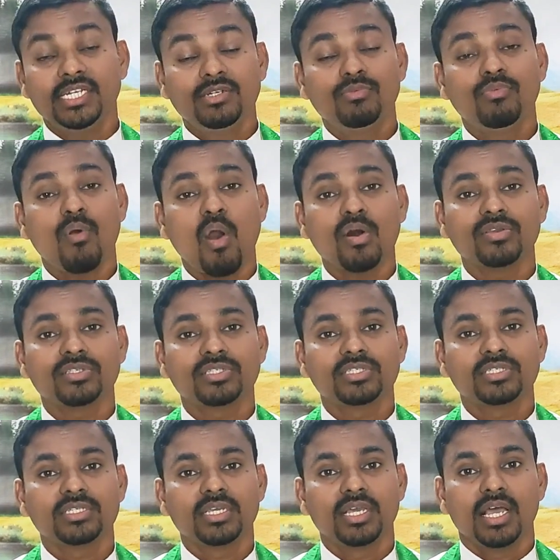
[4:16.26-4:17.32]
It
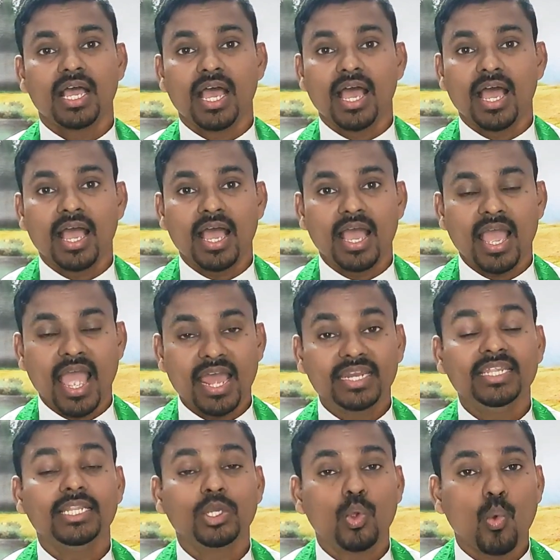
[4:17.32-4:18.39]
was
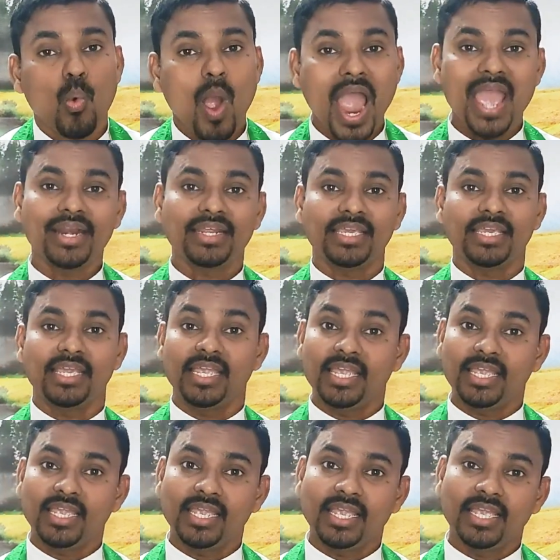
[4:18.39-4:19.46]
an inquiry
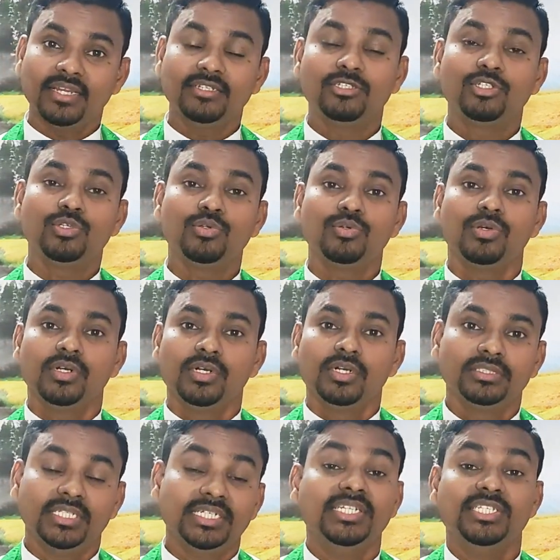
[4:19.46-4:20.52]
into
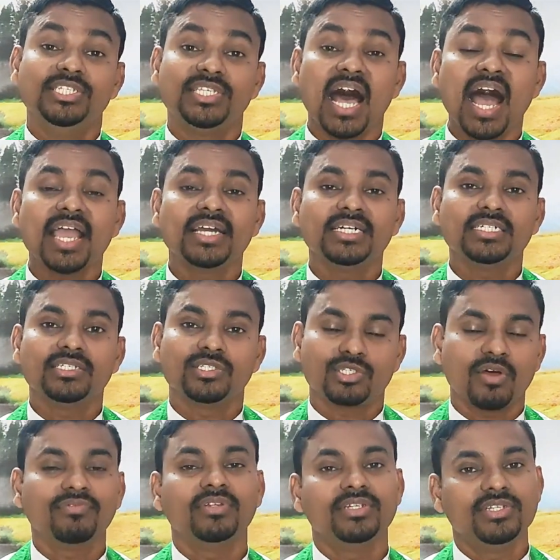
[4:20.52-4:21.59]
the
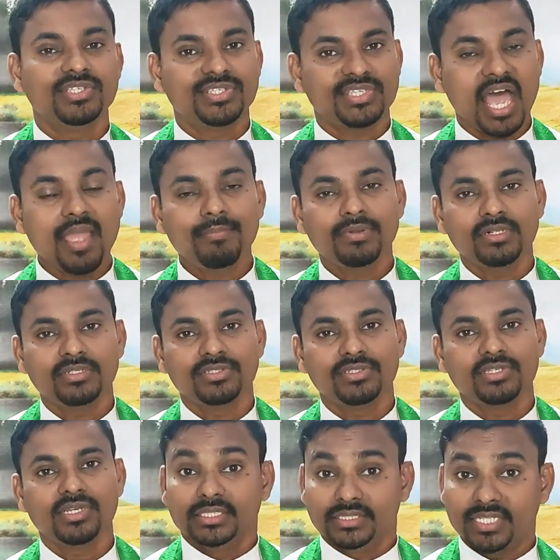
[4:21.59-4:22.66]
desires of the
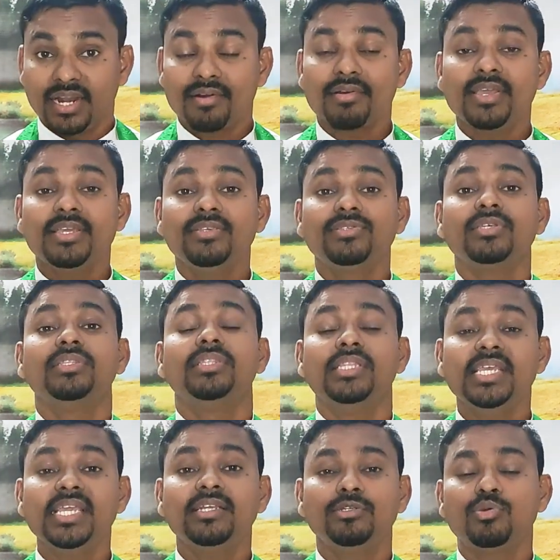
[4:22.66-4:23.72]
disciples. There is a
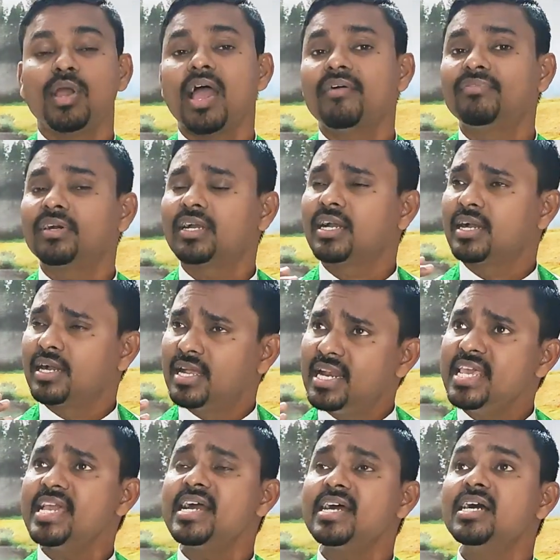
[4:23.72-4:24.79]
need to have a
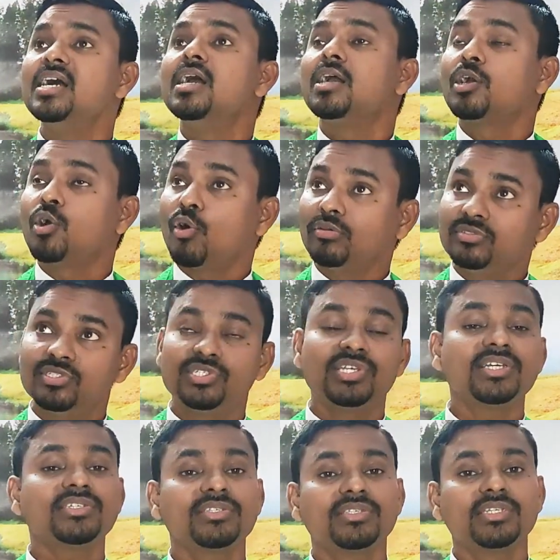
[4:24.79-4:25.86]
clear
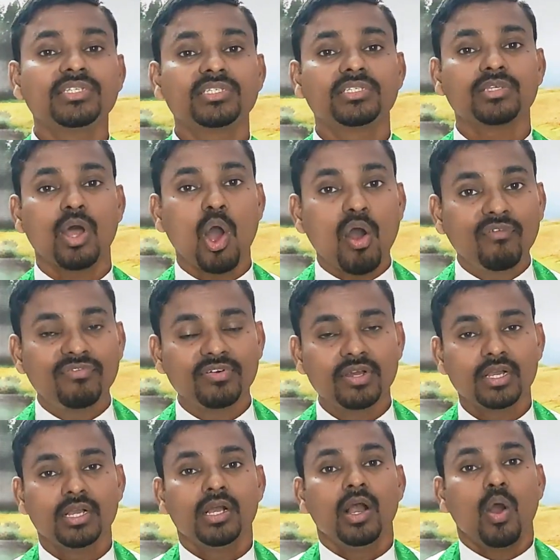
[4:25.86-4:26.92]
consciousness of
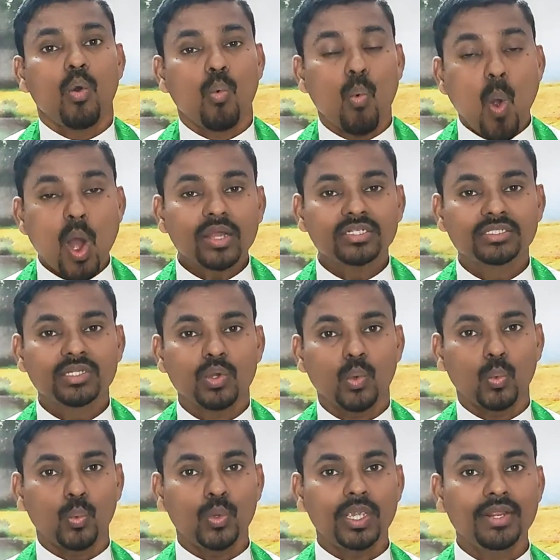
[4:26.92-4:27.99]
what
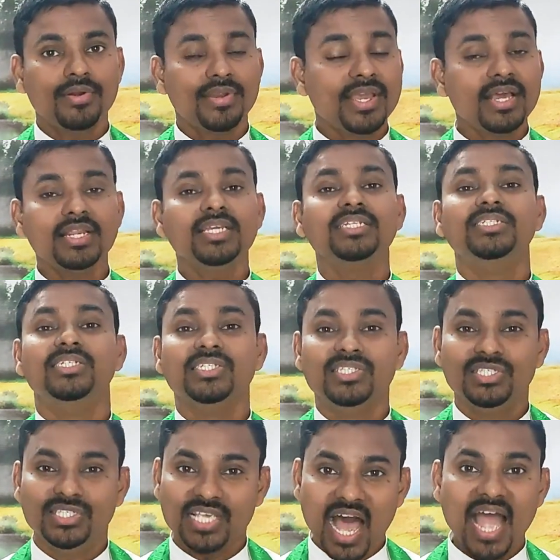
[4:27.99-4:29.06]
we really
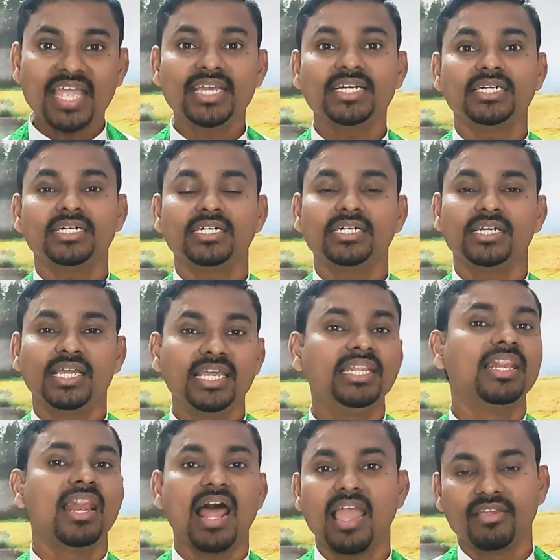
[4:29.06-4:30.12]
desire
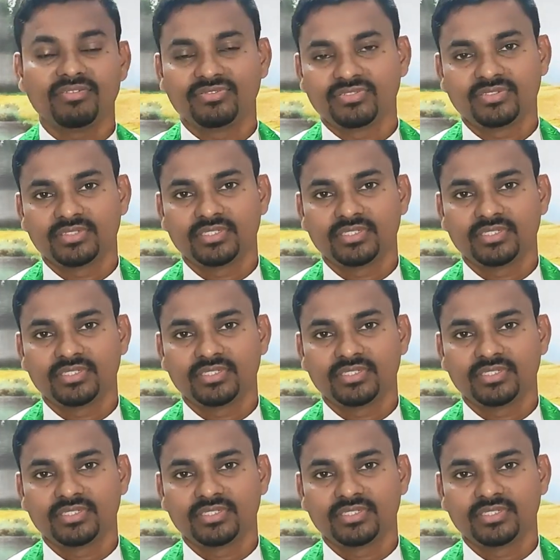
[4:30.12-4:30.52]
in life.